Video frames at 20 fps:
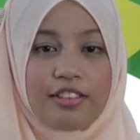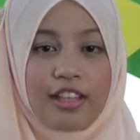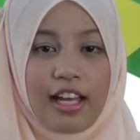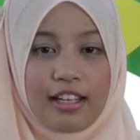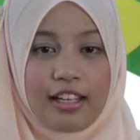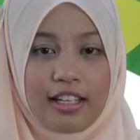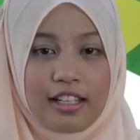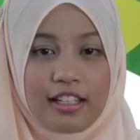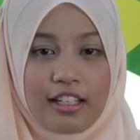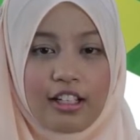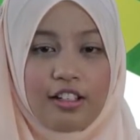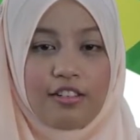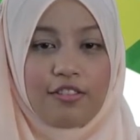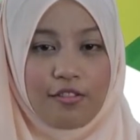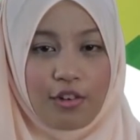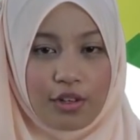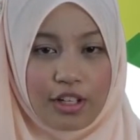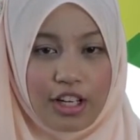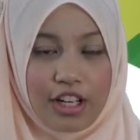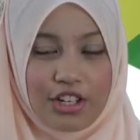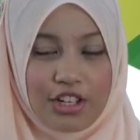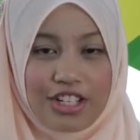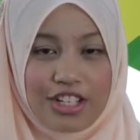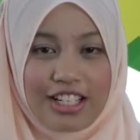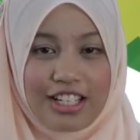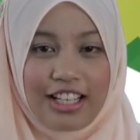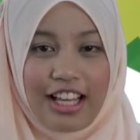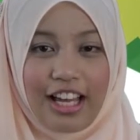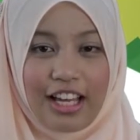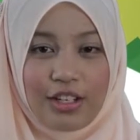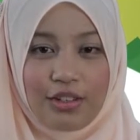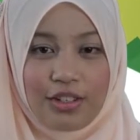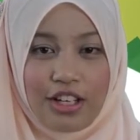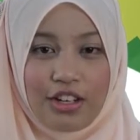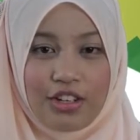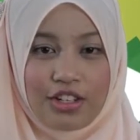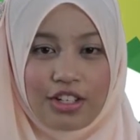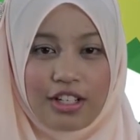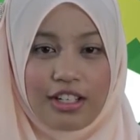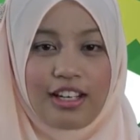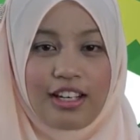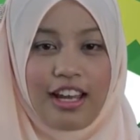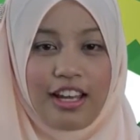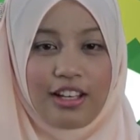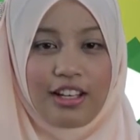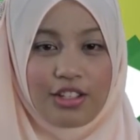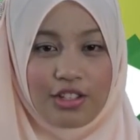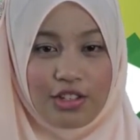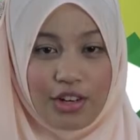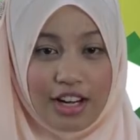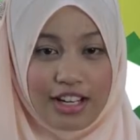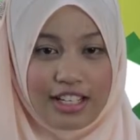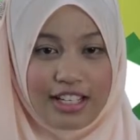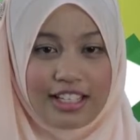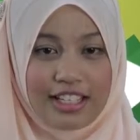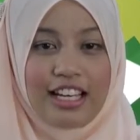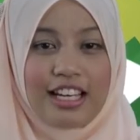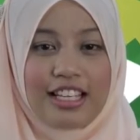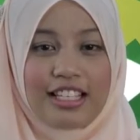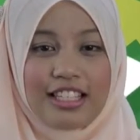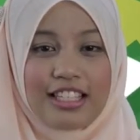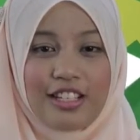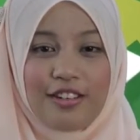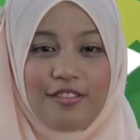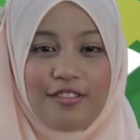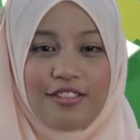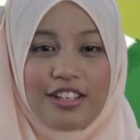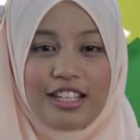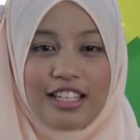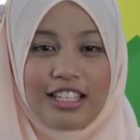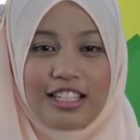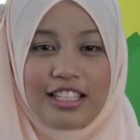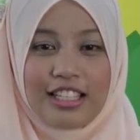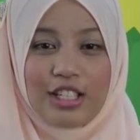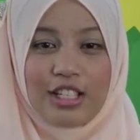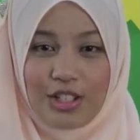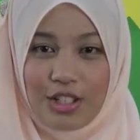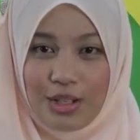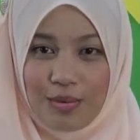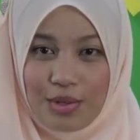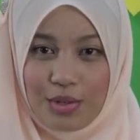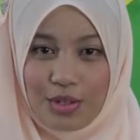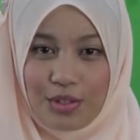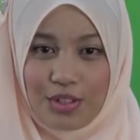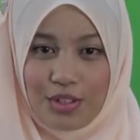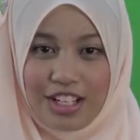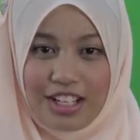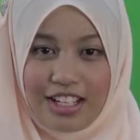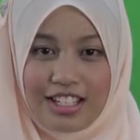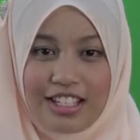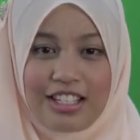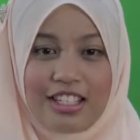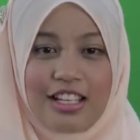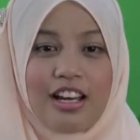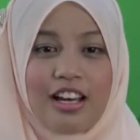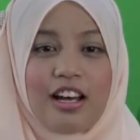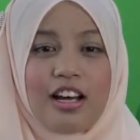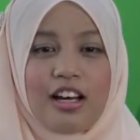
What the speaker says: technical vocational education and training TVET stream students,